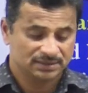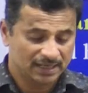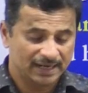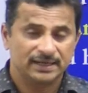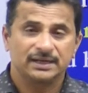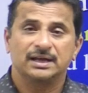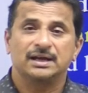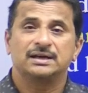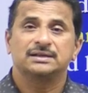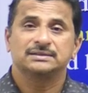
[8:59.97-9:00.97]
and
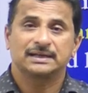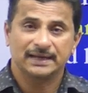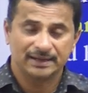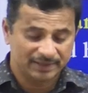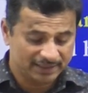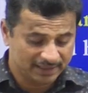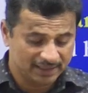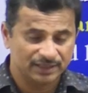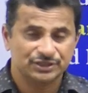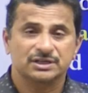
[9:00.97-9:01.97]
the climatic
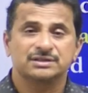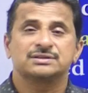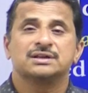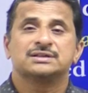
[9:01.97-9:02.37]
condition,